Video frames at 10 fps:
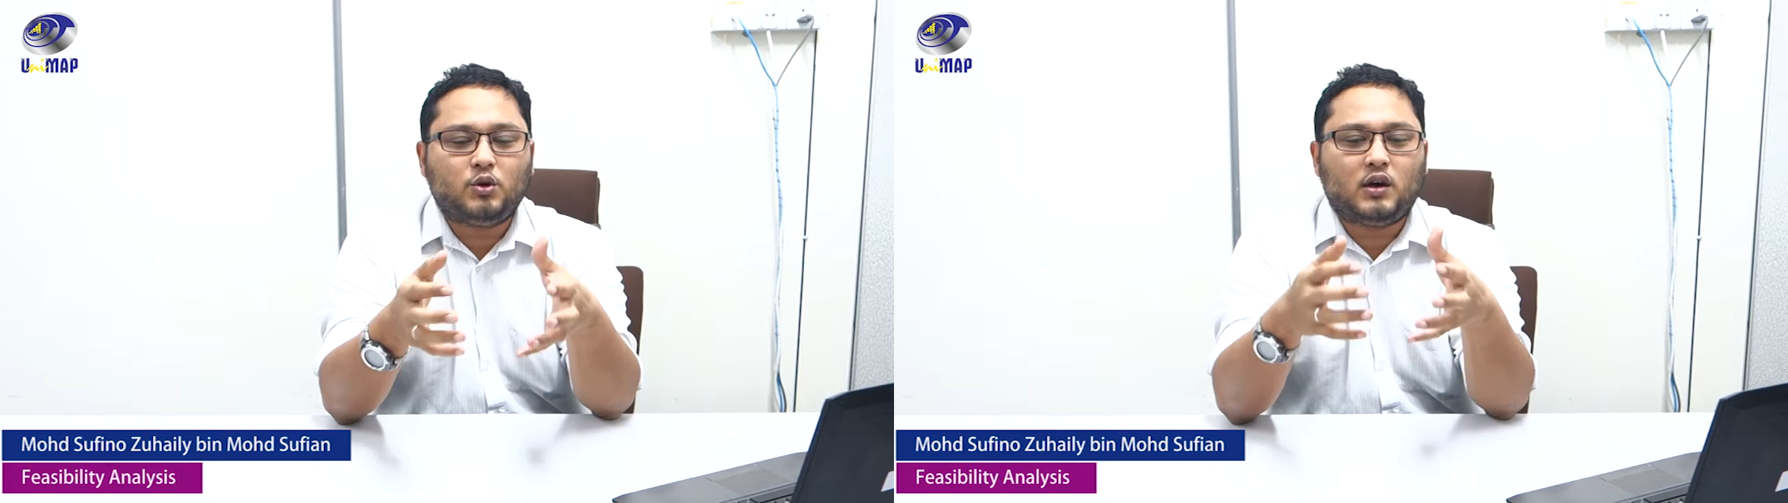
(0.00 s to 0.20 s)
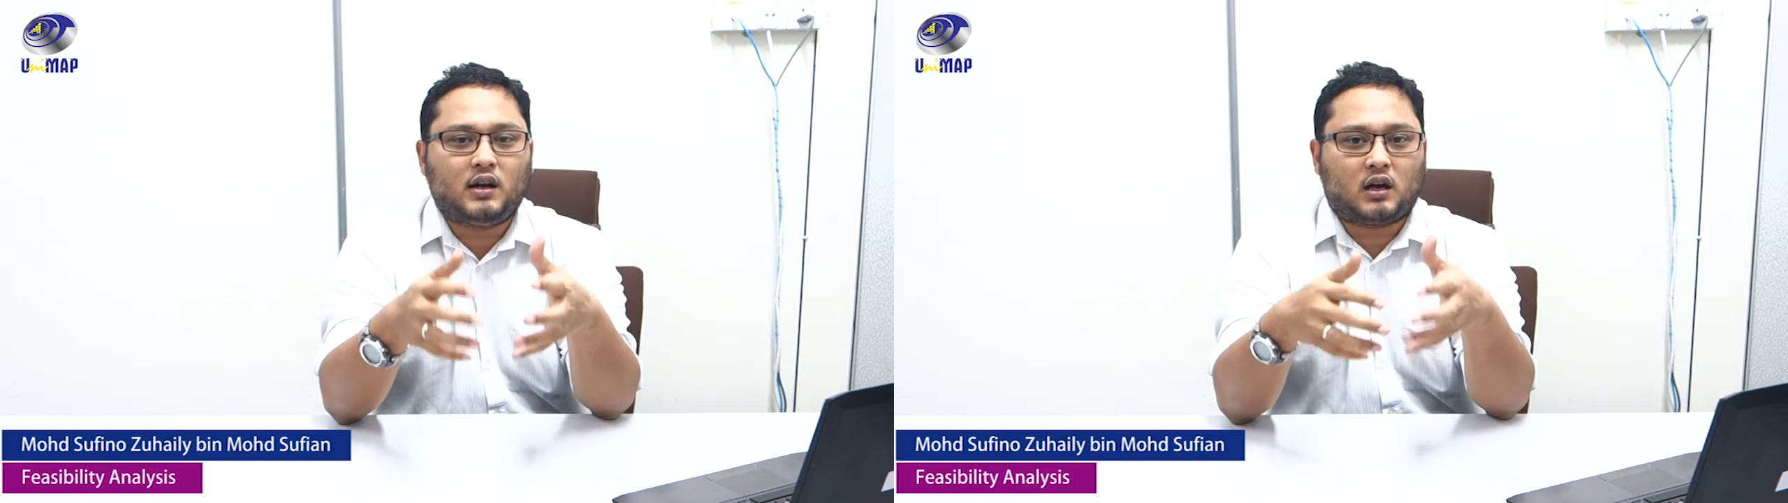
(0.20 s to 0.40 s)

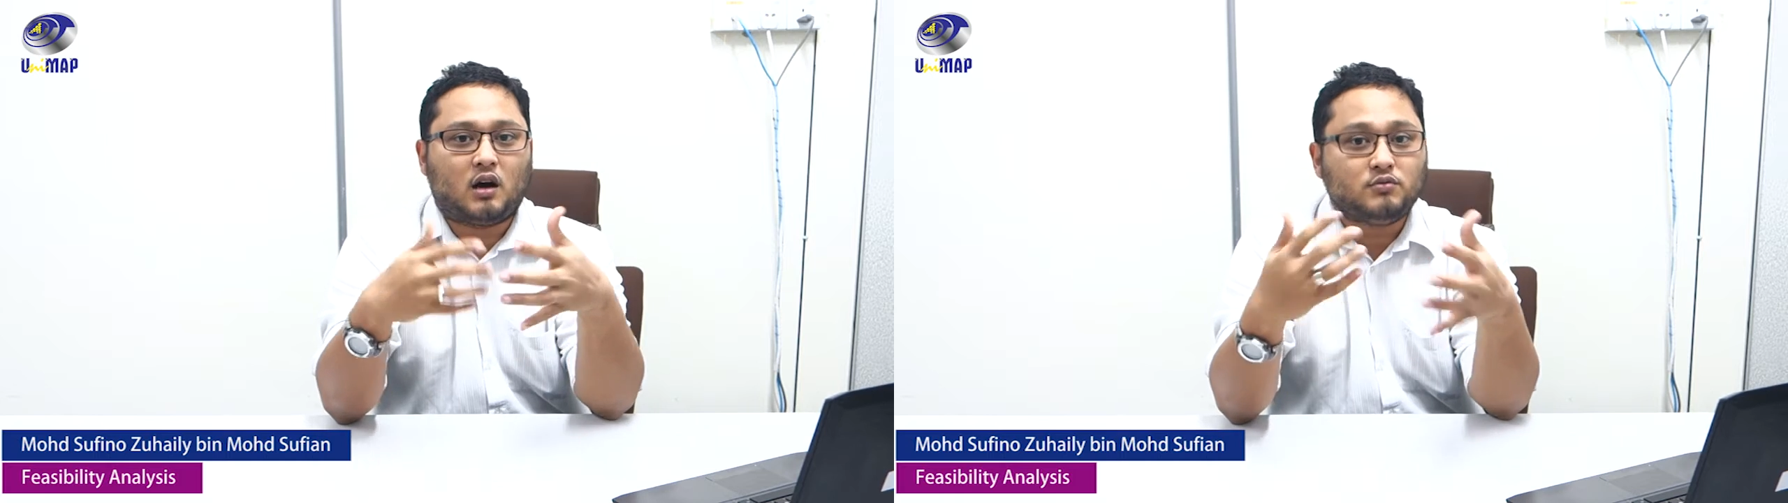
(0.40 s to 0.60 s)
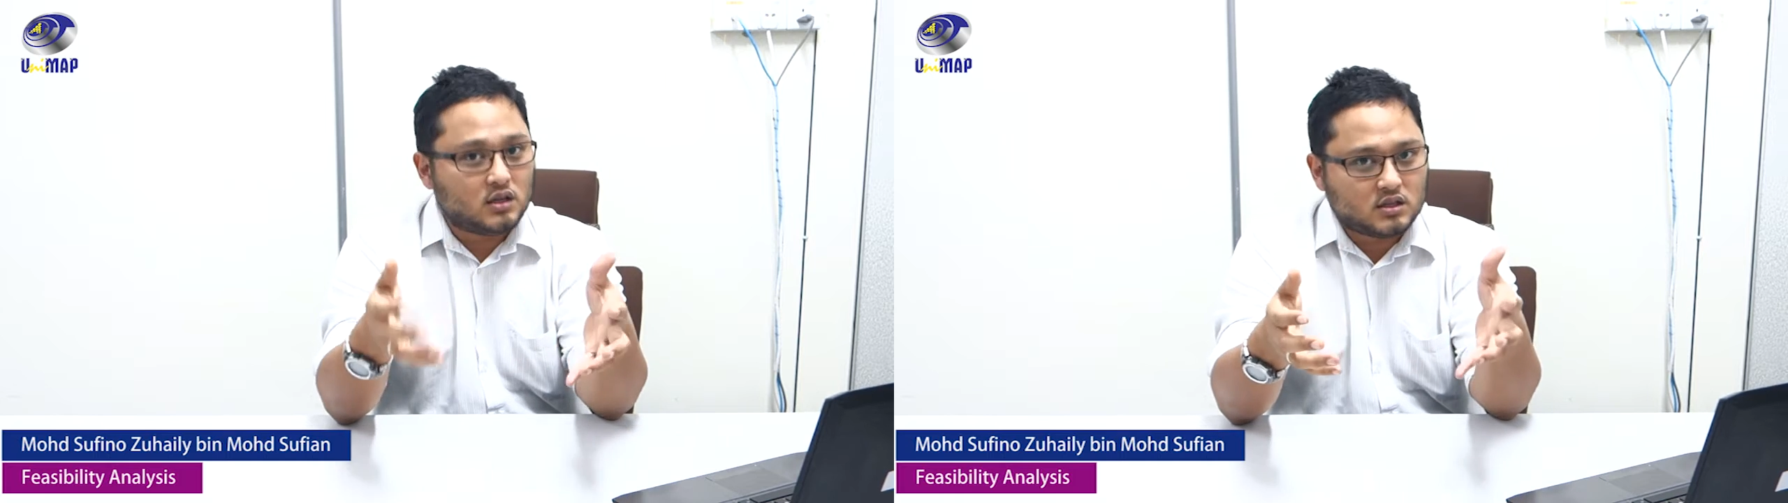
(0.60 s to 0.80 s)
do an
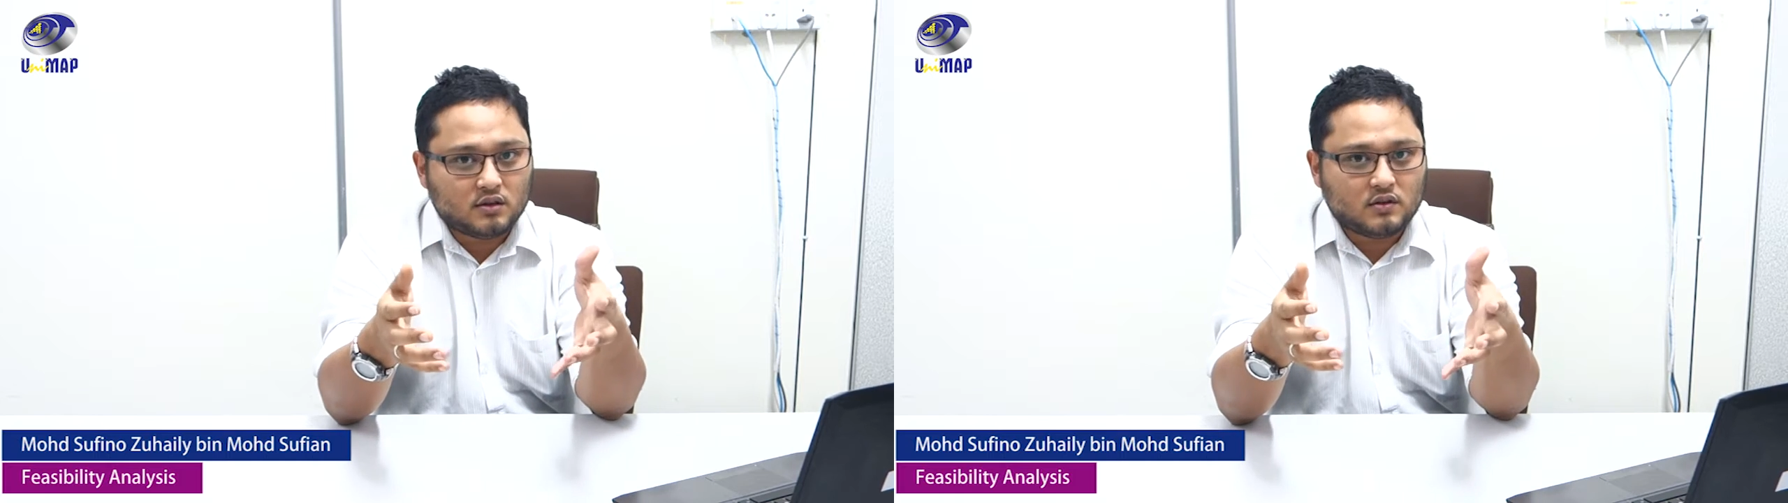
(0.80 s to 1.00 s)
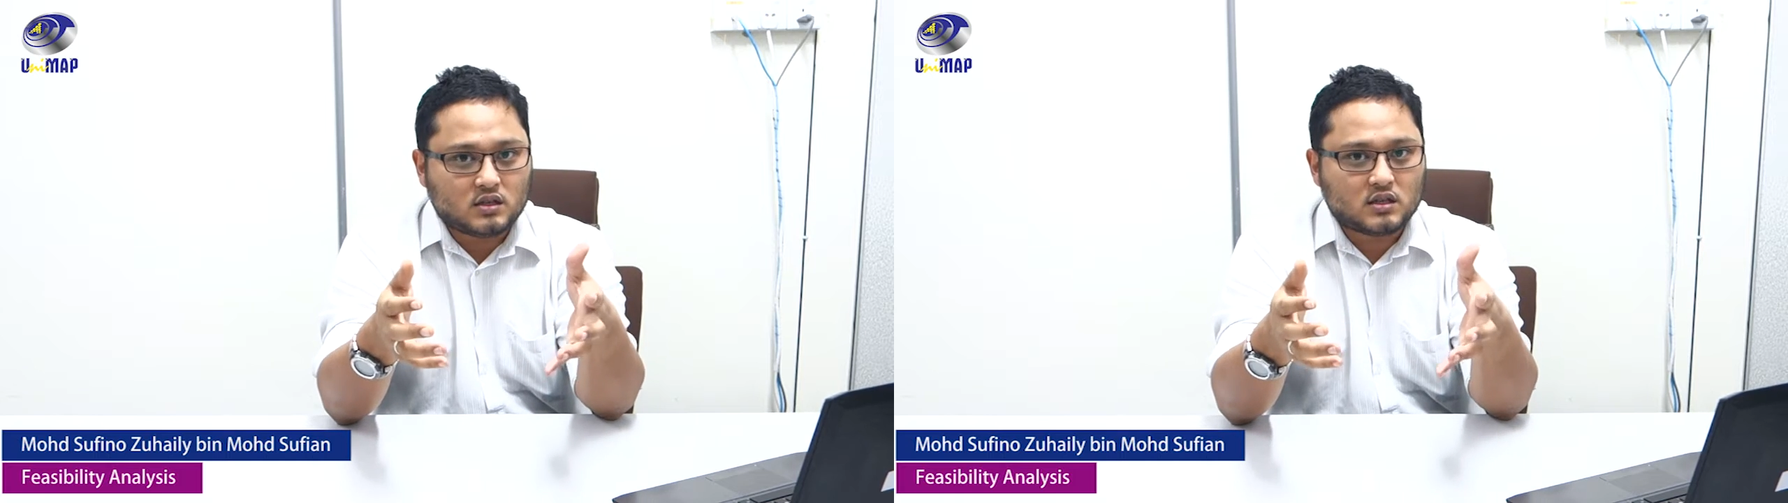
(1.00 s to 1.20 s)
accounting
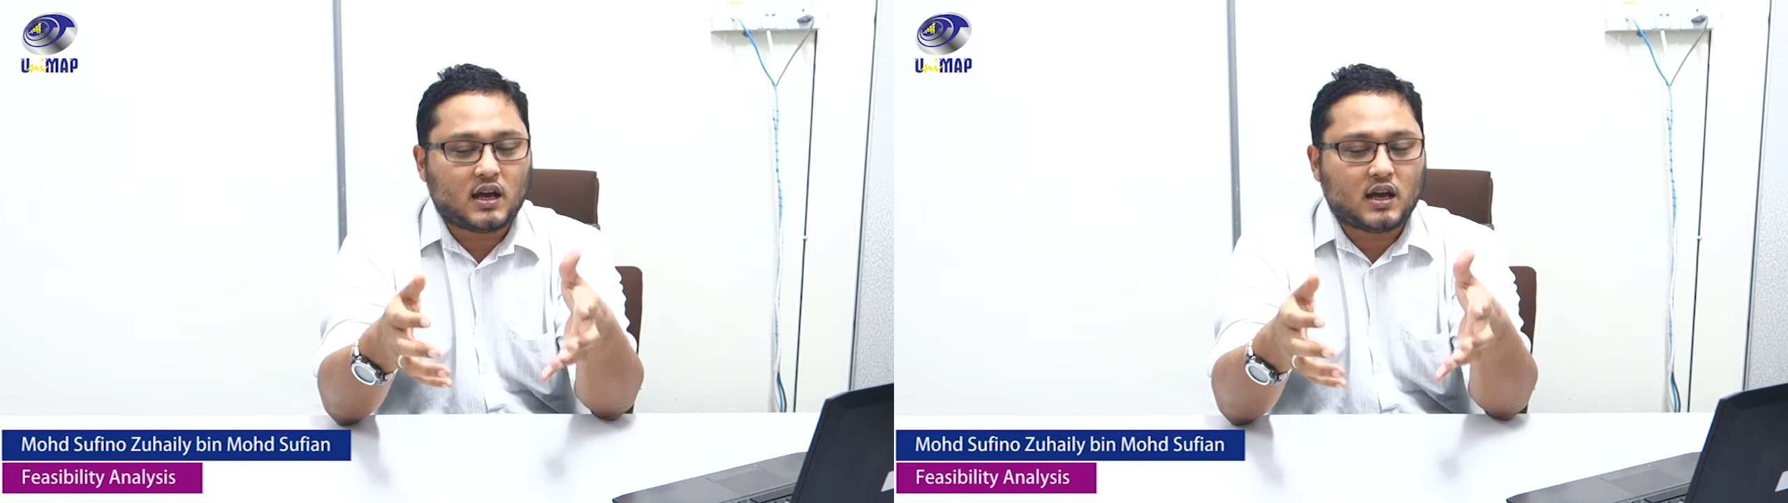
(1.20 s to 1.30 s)
services